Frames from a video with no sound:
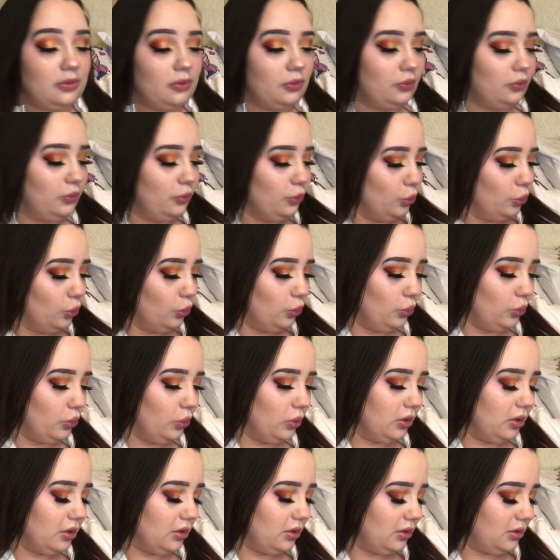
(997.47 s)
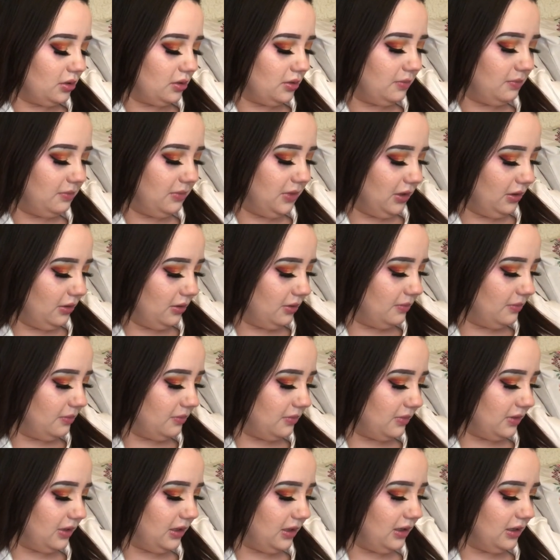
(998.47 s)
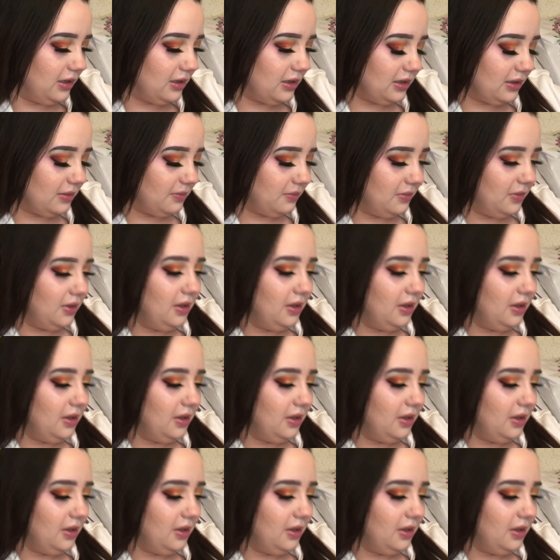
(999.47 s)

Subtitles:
Ooh, Milk Makeup.